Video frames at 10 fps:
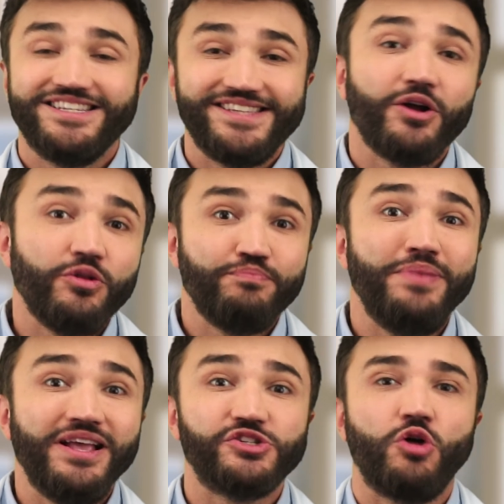The second
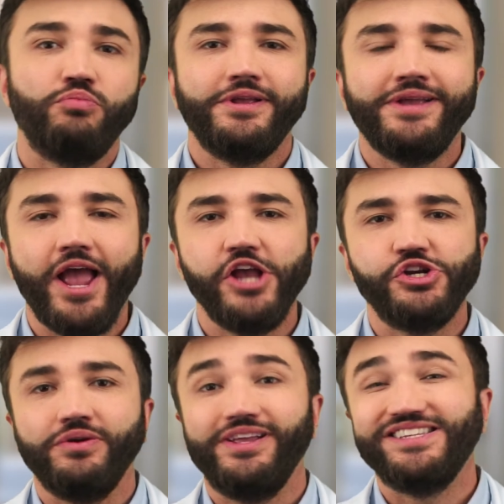biggest
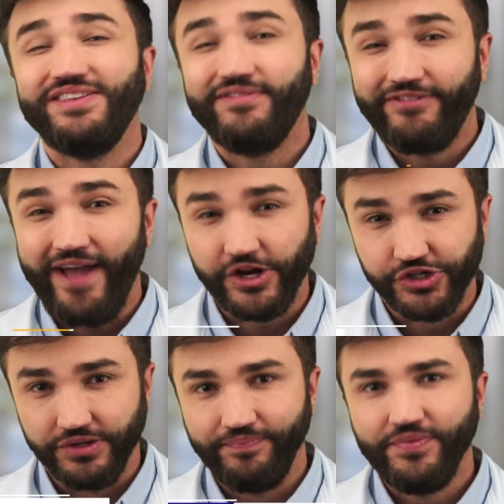complication is
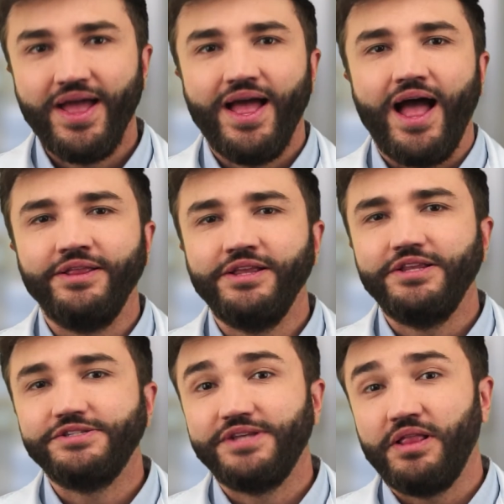infection. And
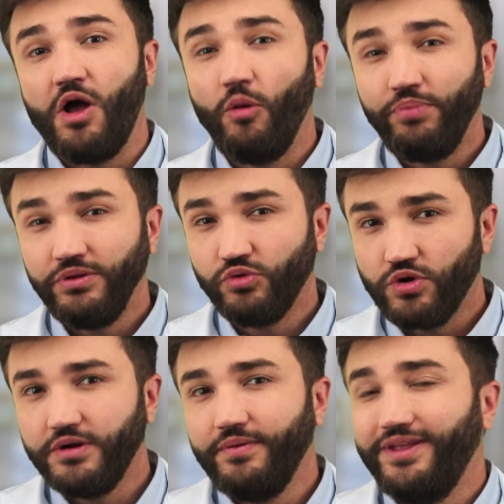it is an open
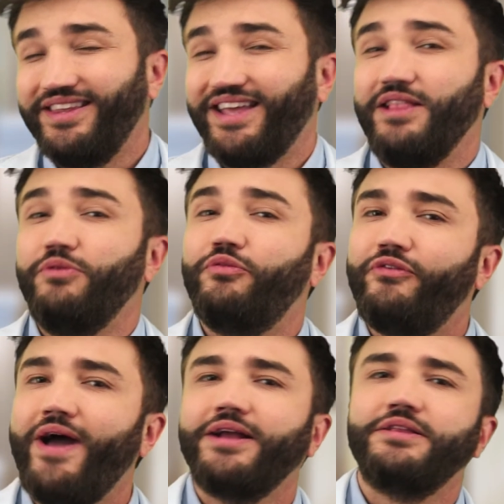door, it can
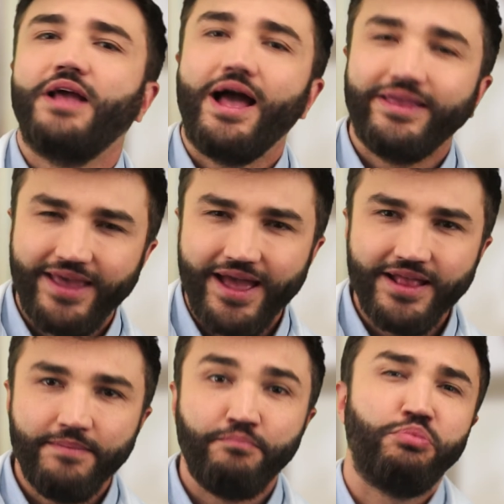infect
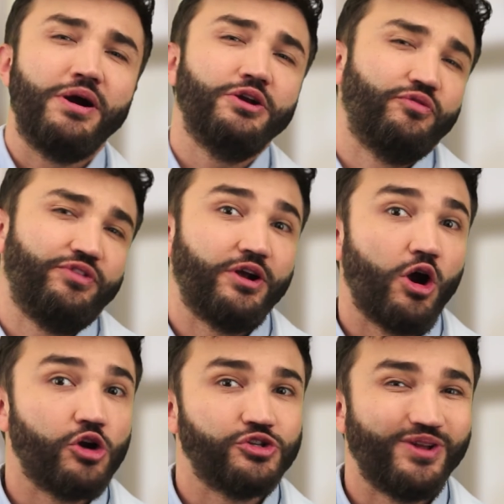again. Part of the
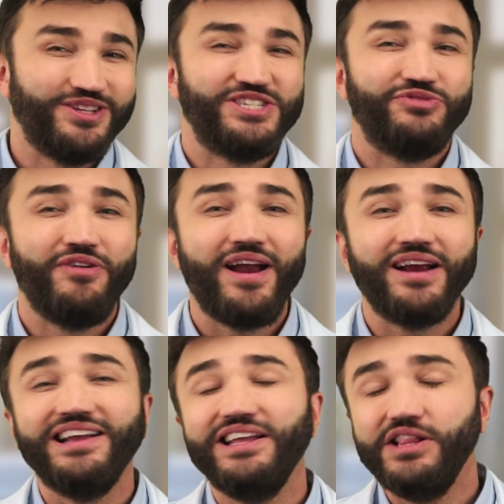cartilage is
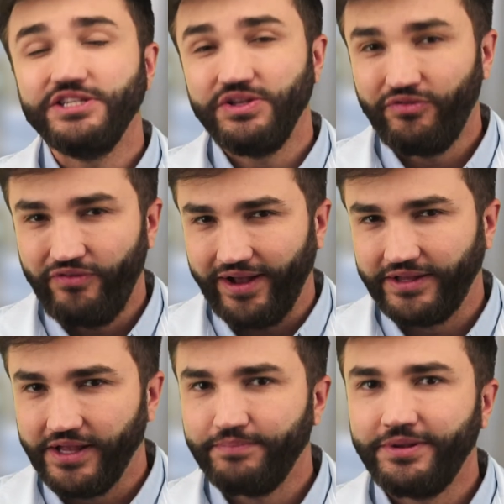very easily
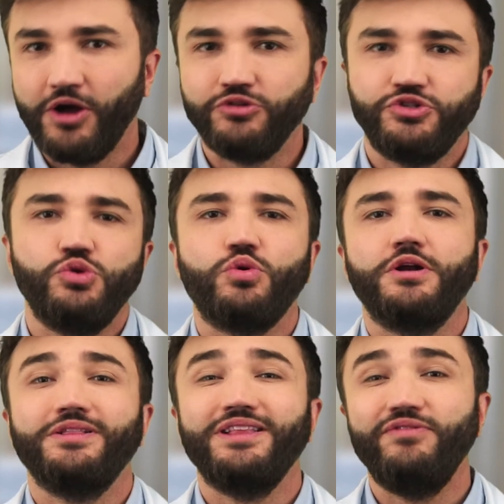infected because you
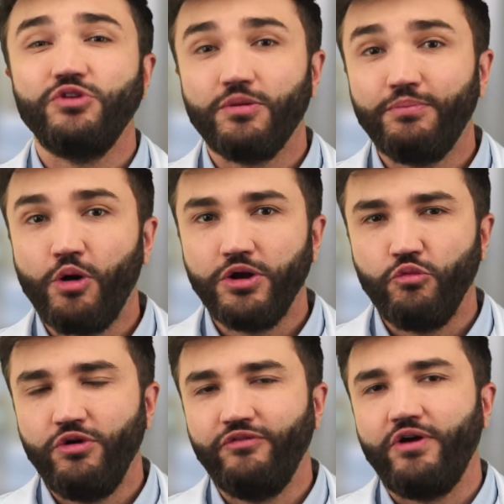are leaving your body
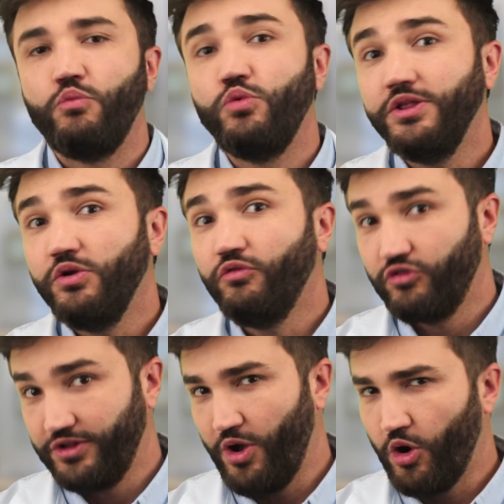with a window
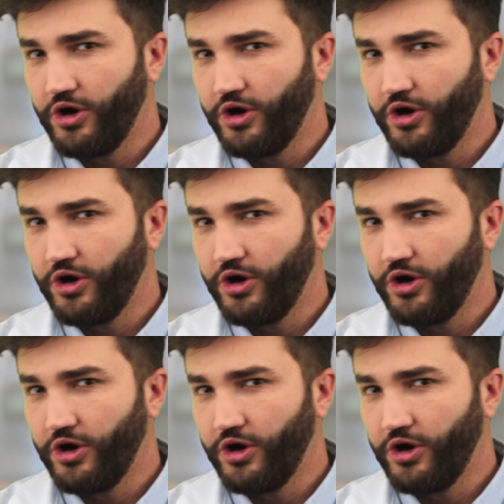for the